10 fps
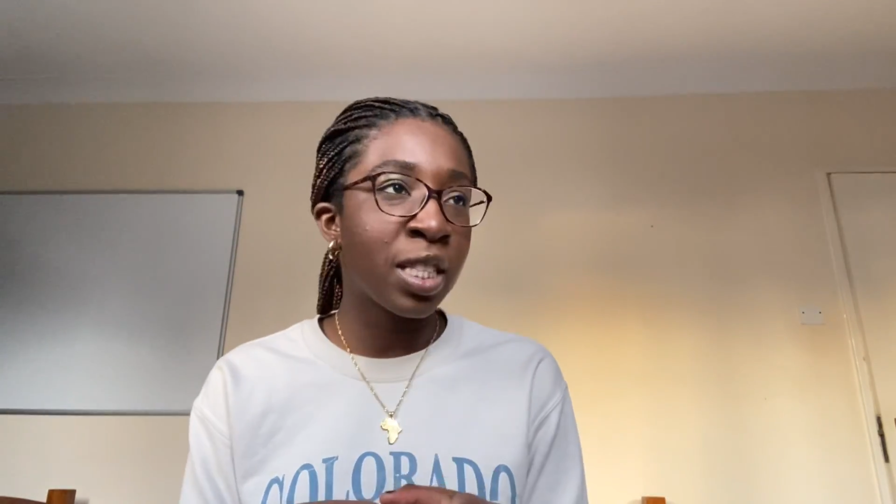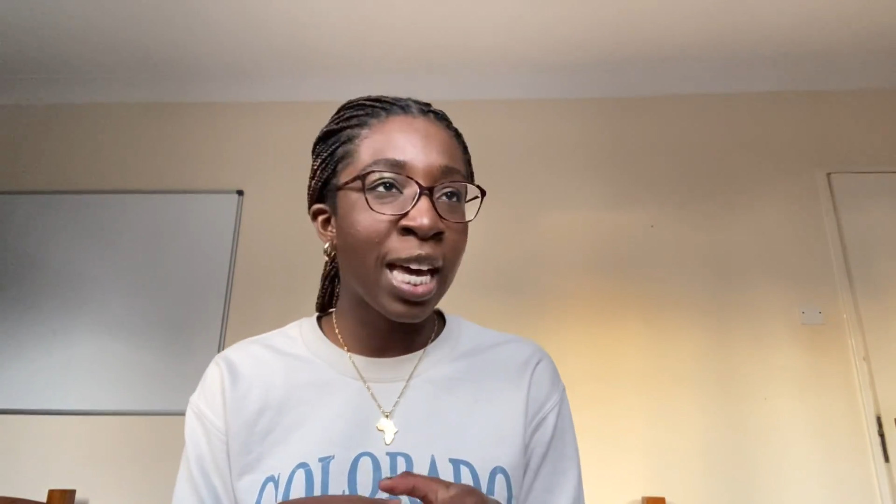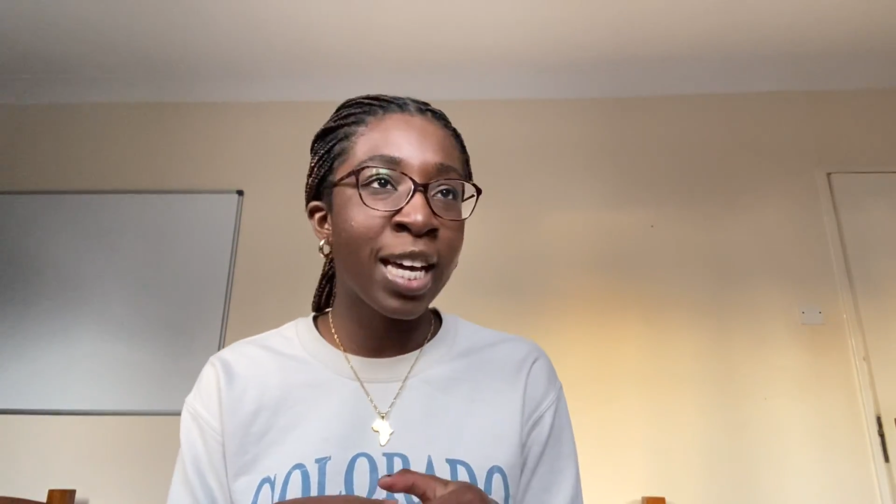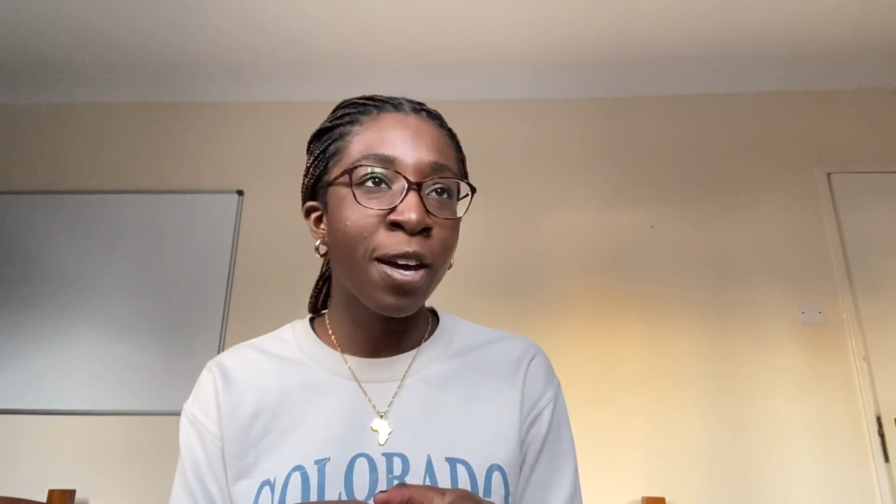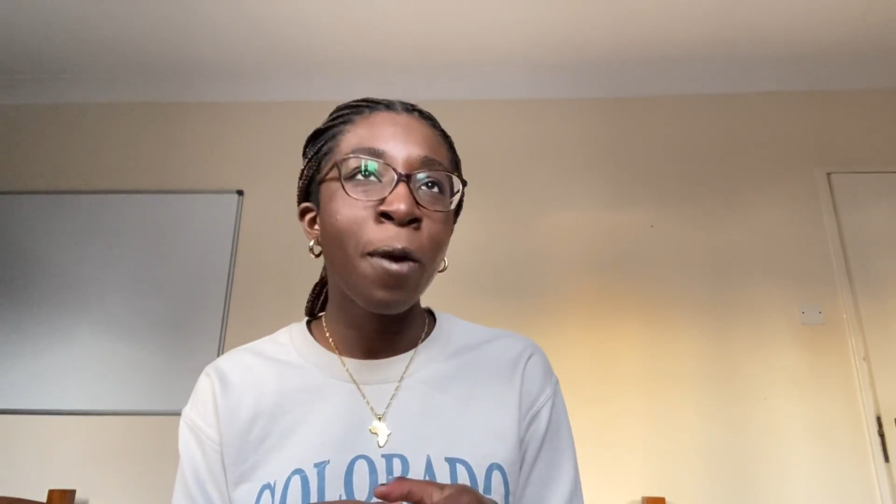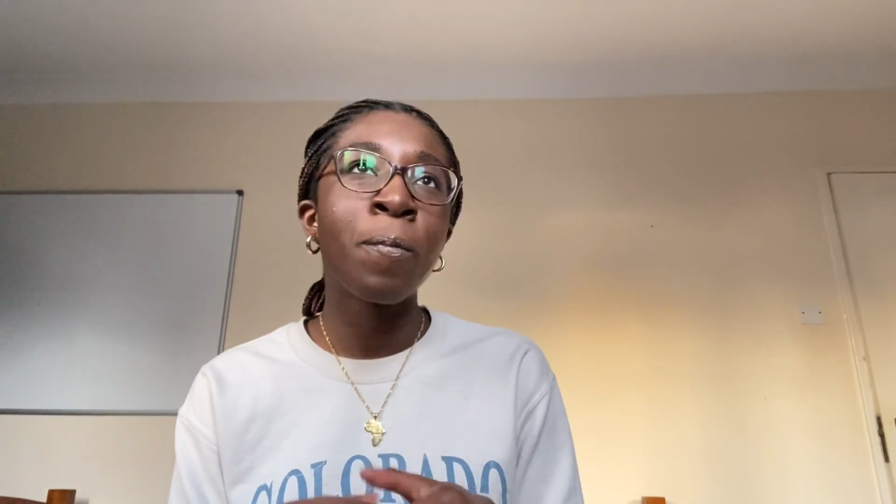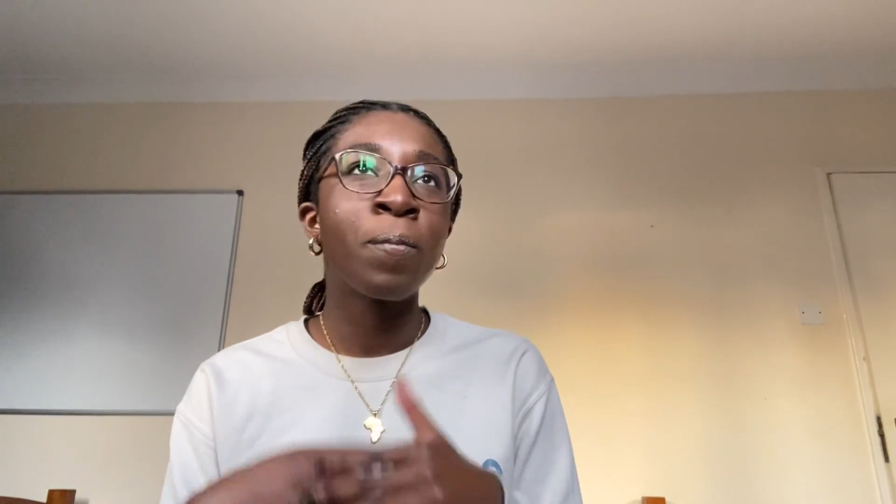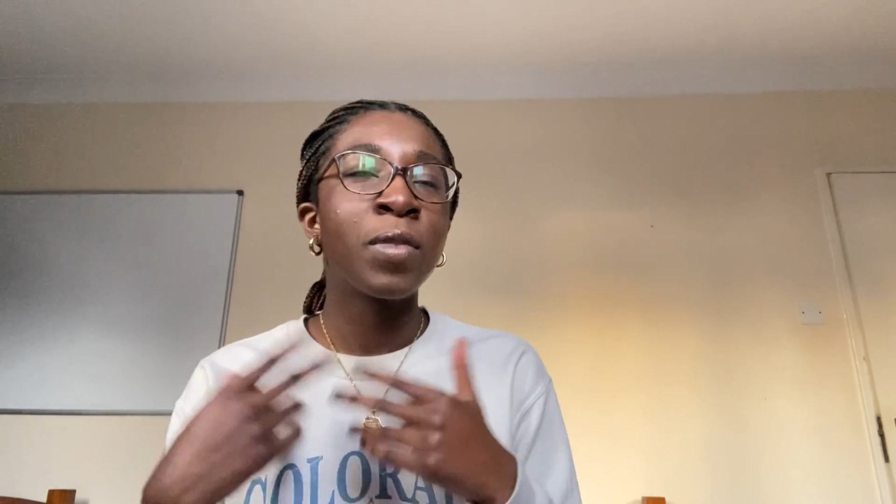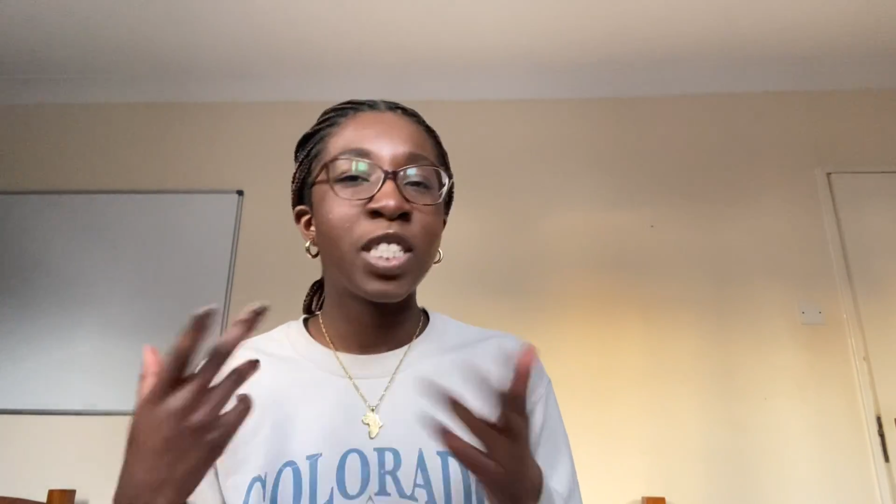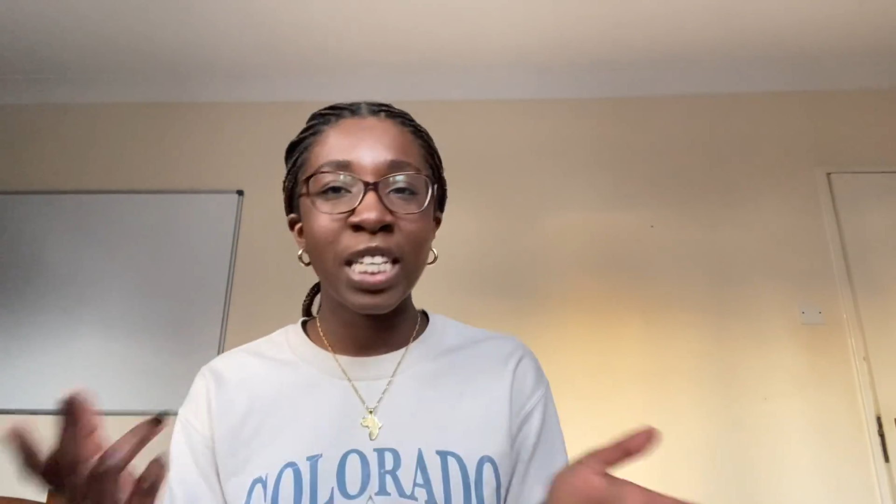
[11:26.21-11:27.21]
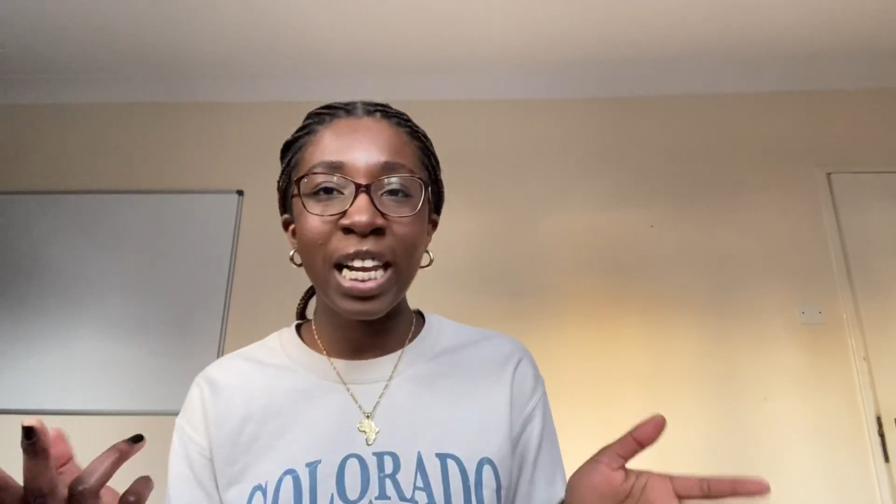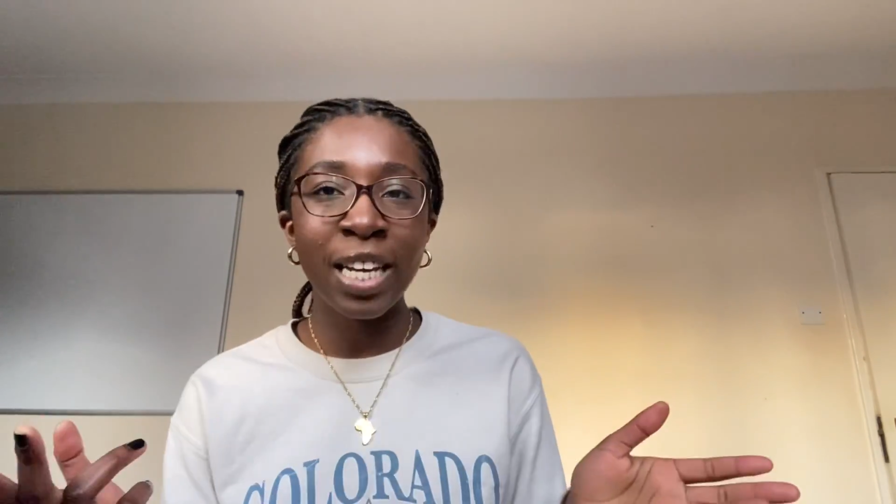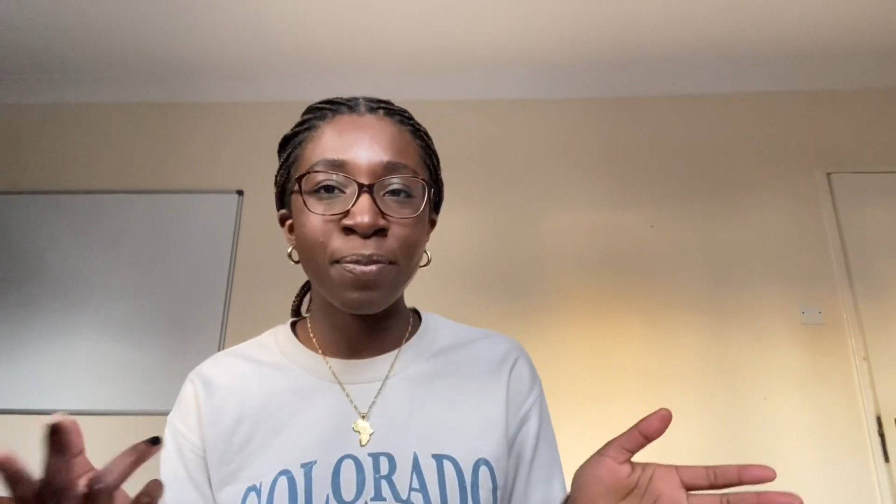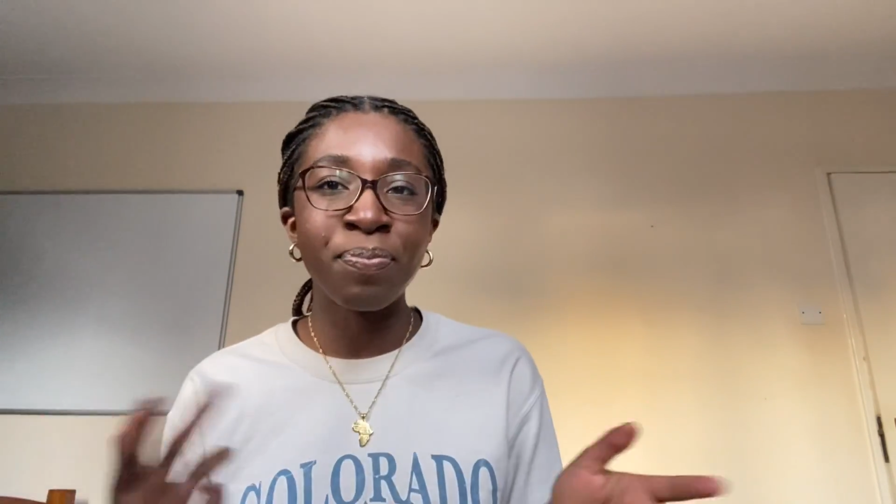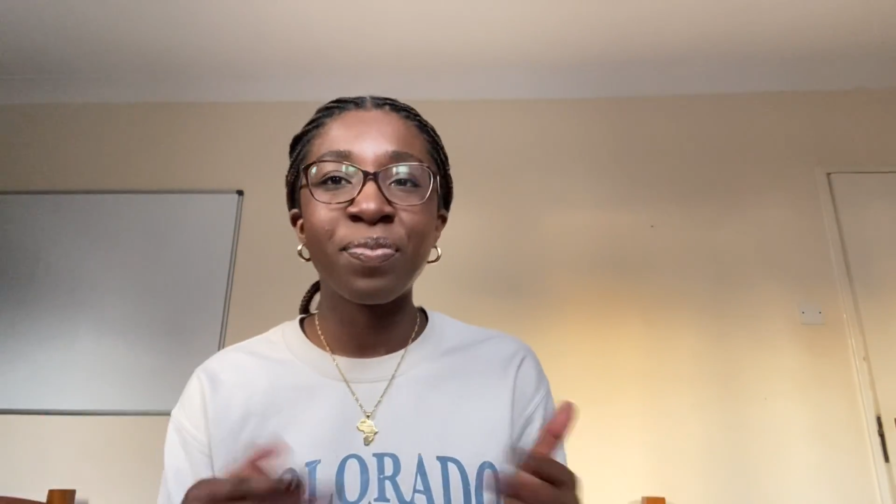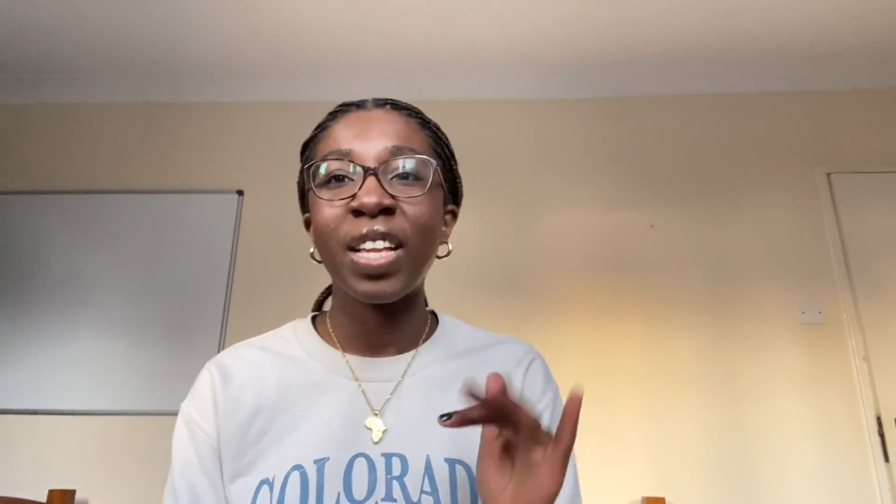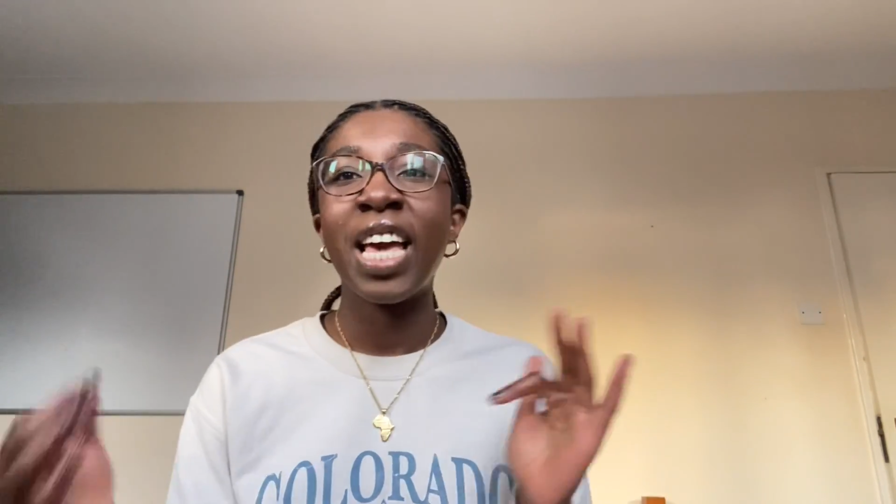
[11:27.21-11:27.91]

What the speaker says: like chilling